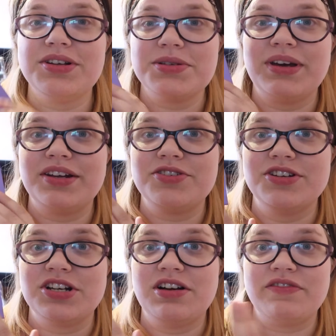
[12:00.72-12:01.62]
also had a
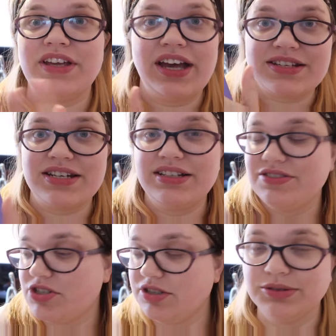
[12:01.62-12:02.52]
tragic coffee
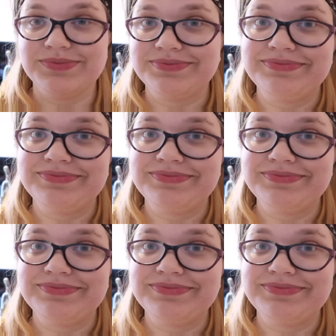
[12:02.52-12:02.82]
accident, so.